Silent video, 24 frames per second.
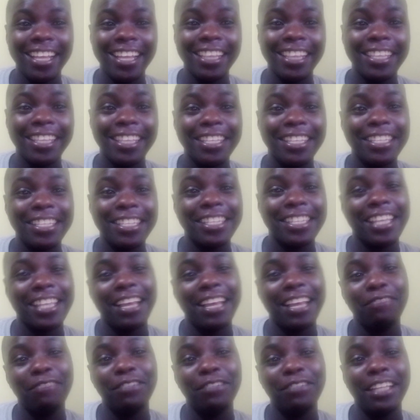This
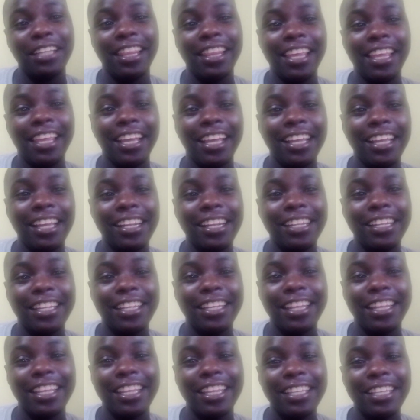after they had
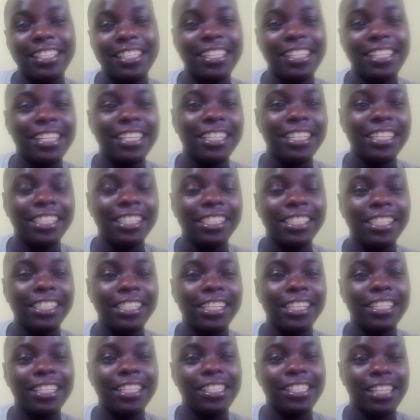these
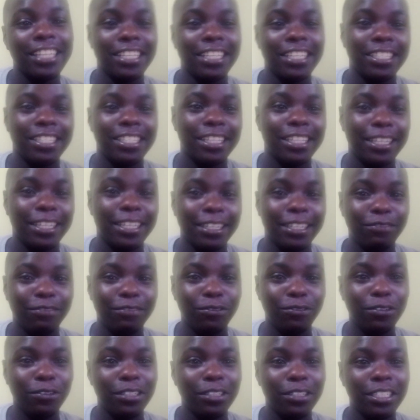delicious street
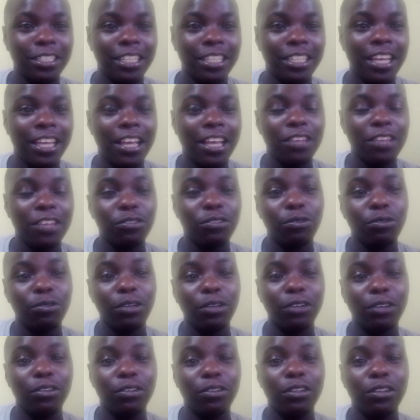foods. So
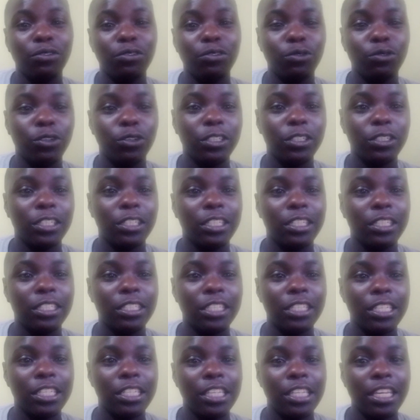according to what
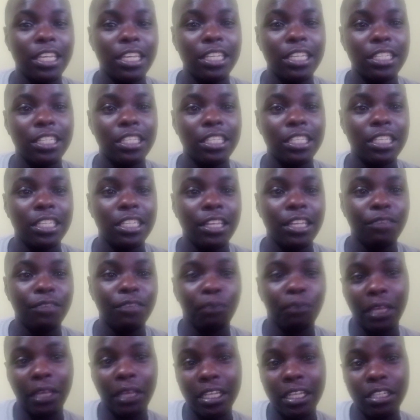she says,
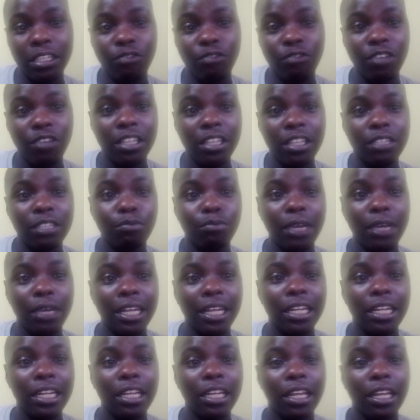she feels
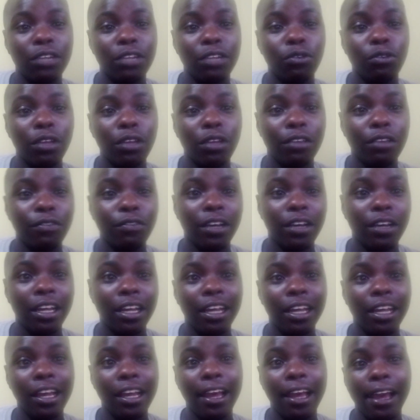bad to leave
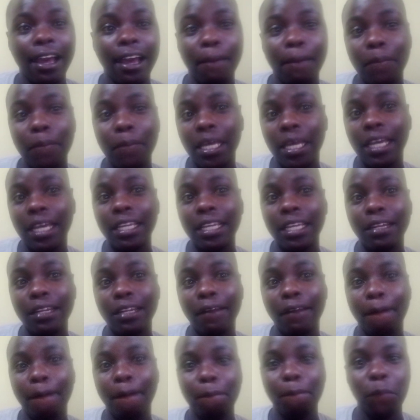her behind,
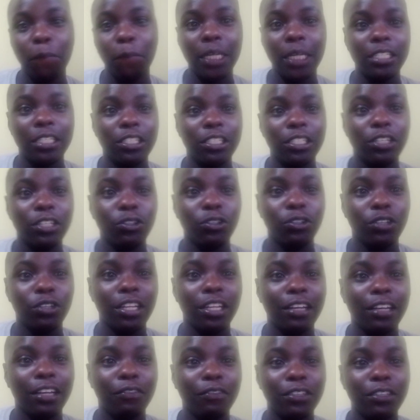but she don't
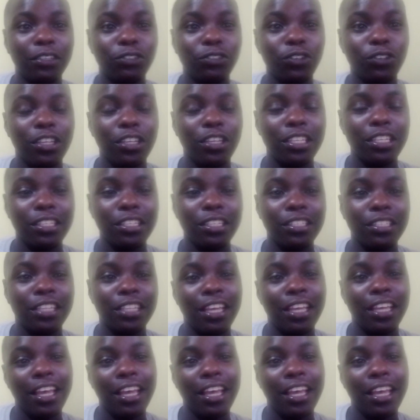have a choice.